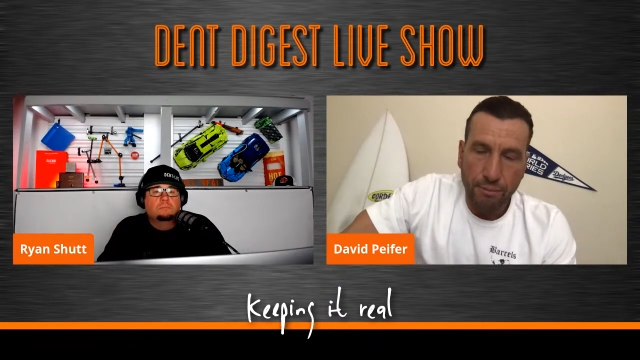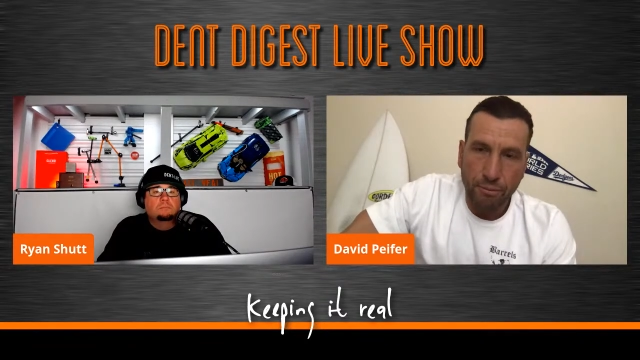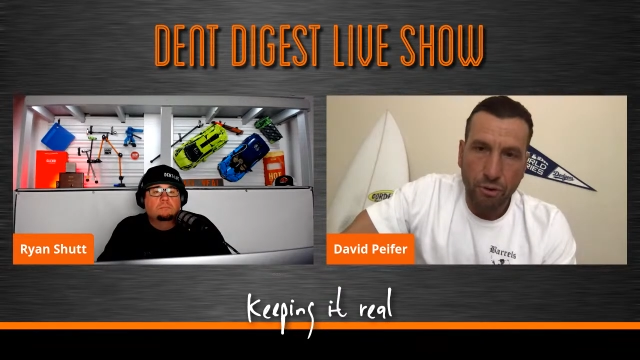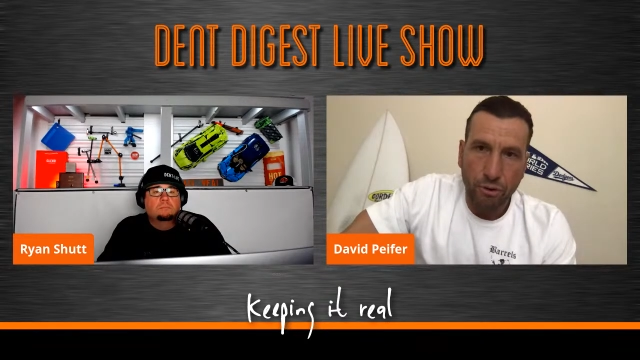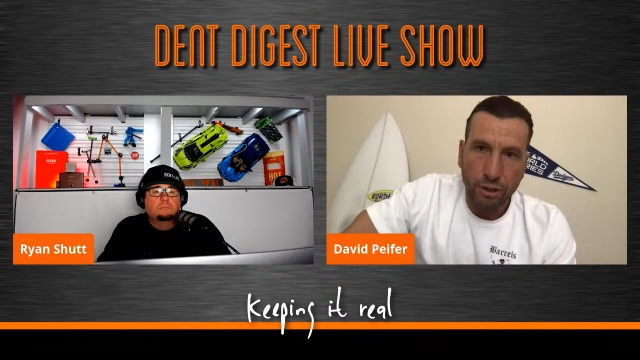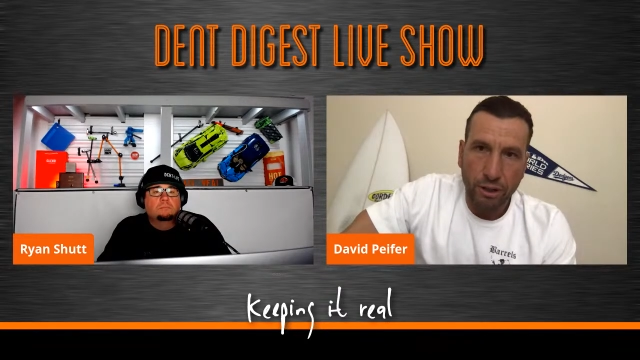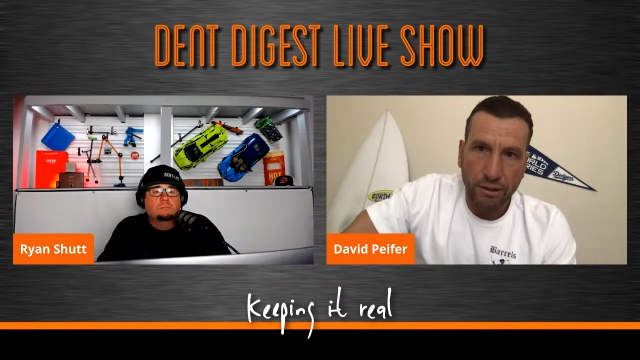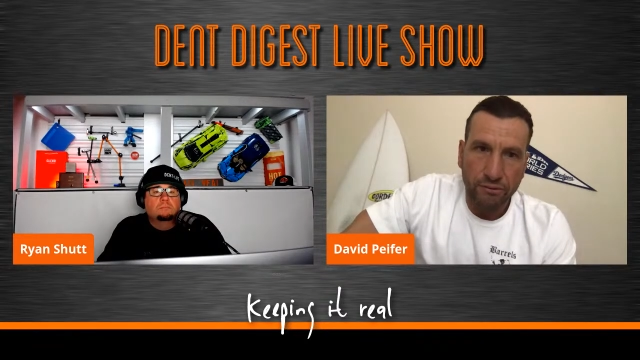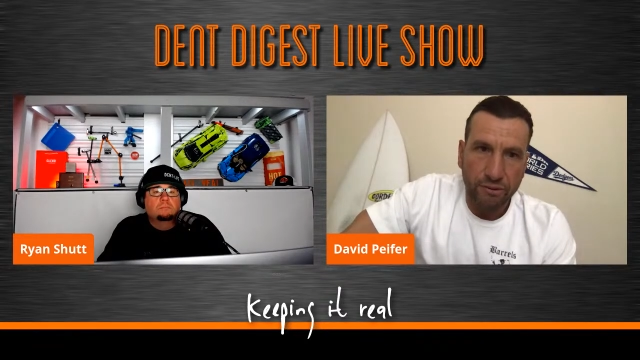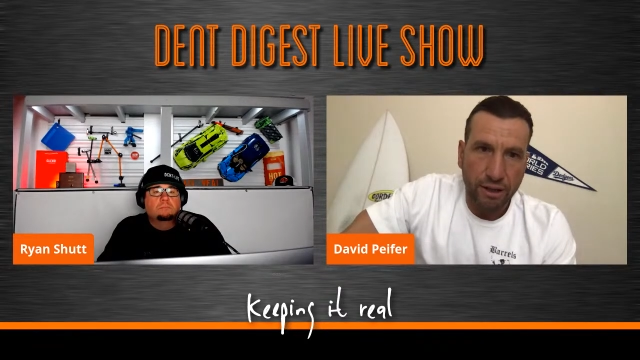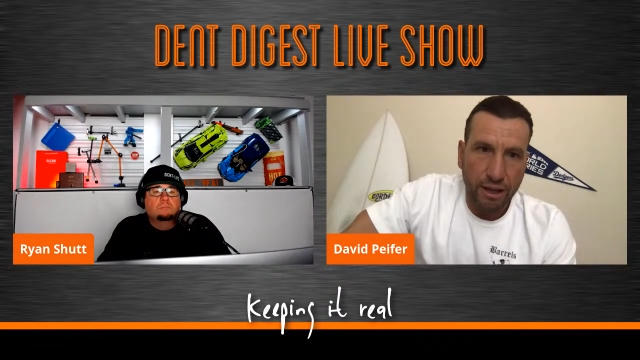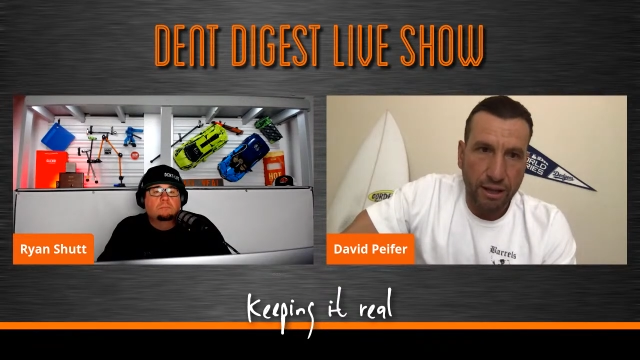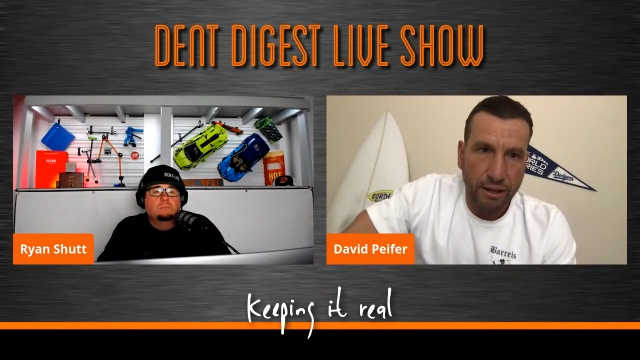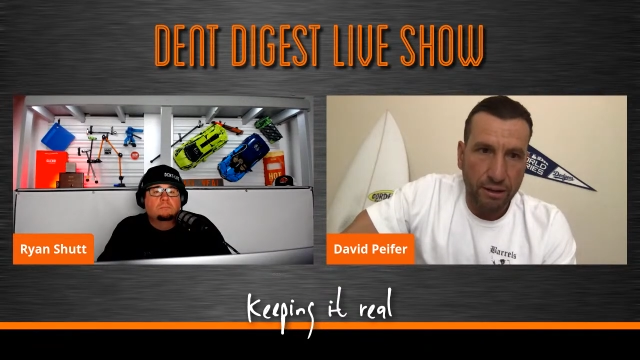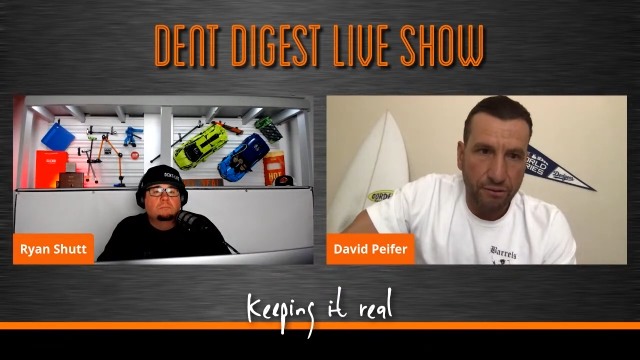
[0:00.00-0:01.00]
moldings,
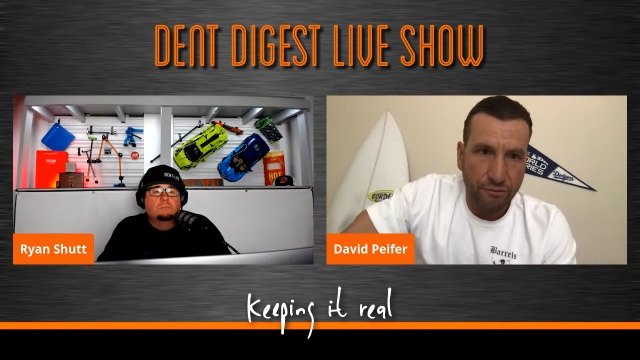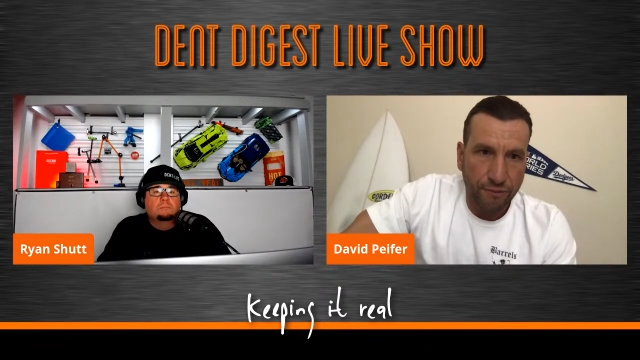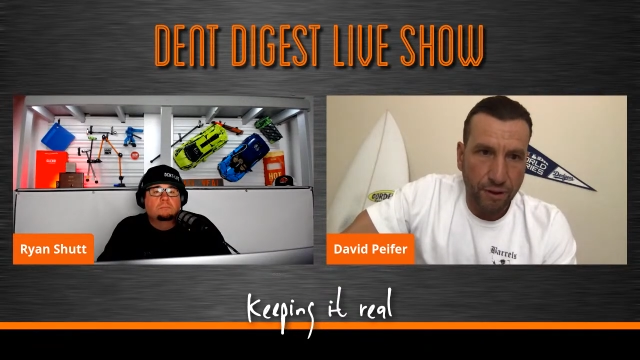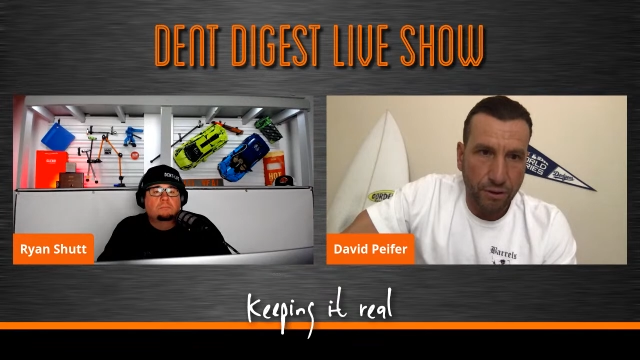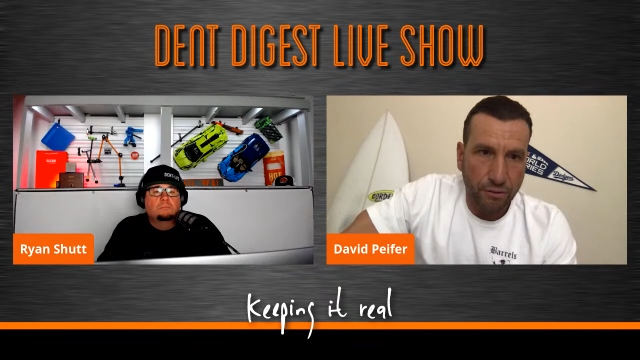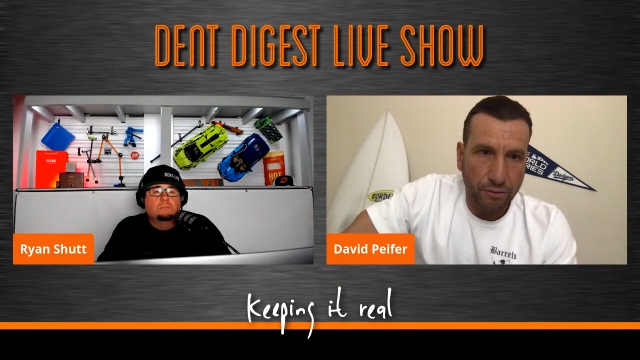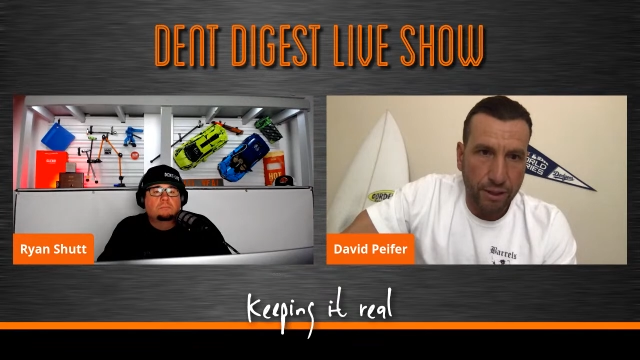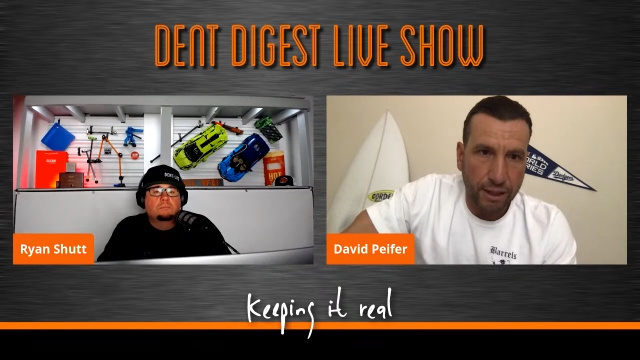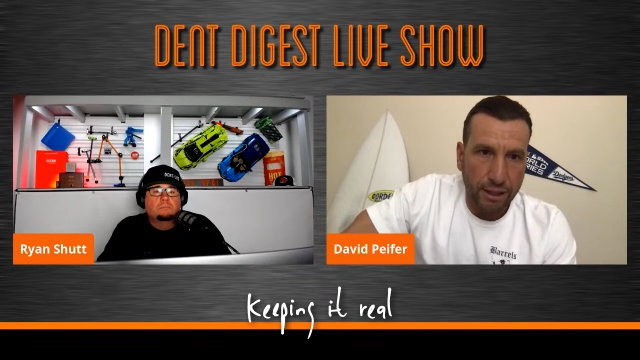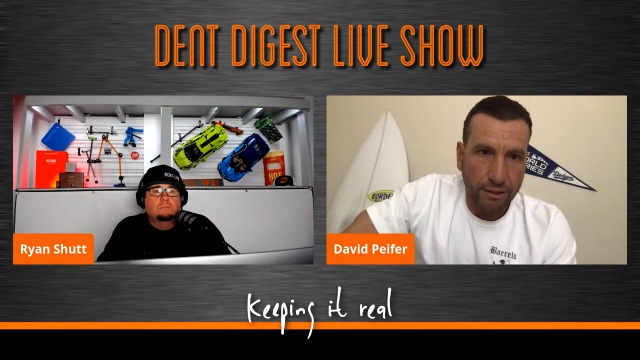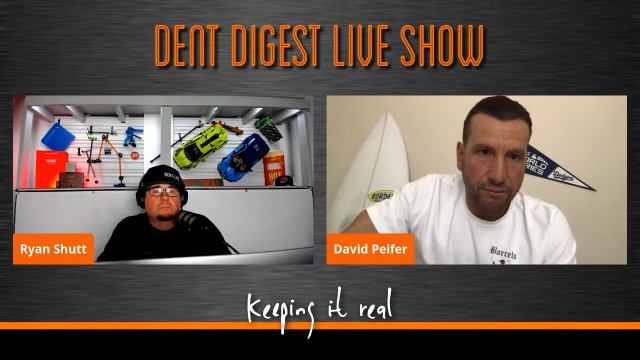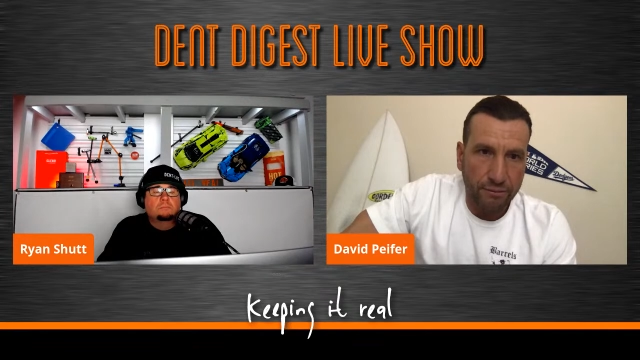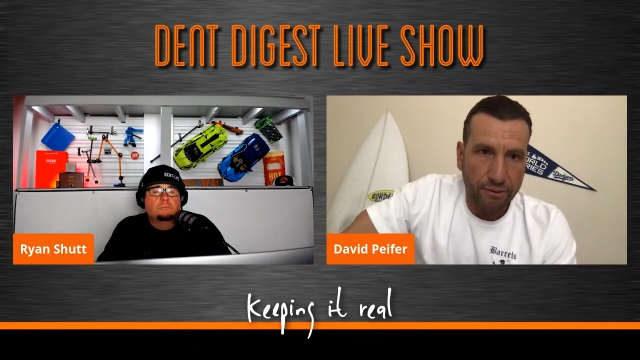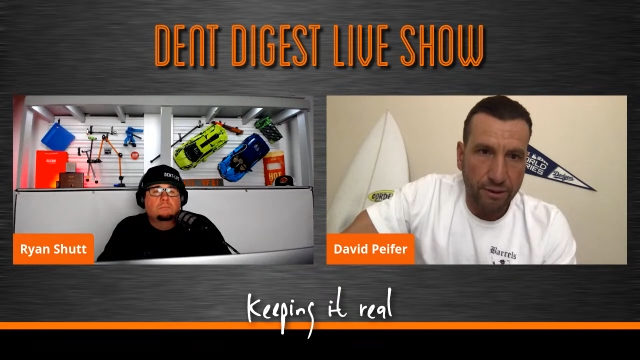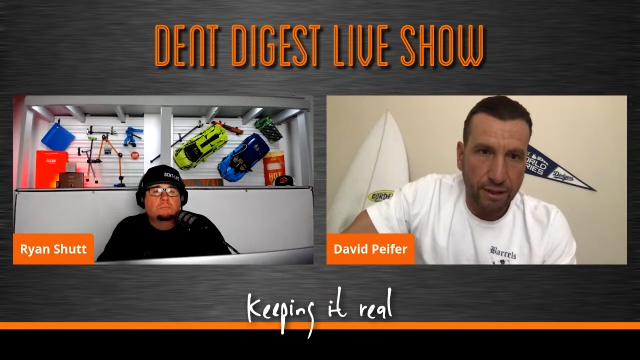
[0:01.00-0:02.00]
and his phone
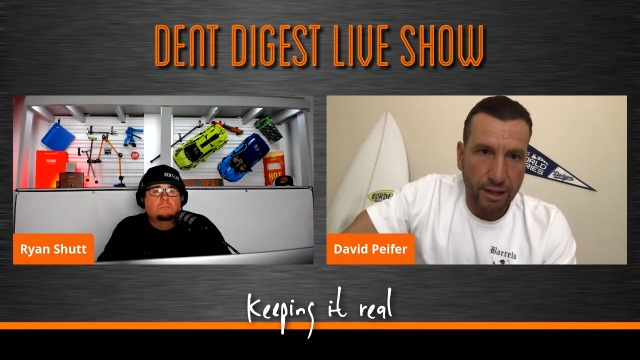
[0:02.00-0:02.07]
rings,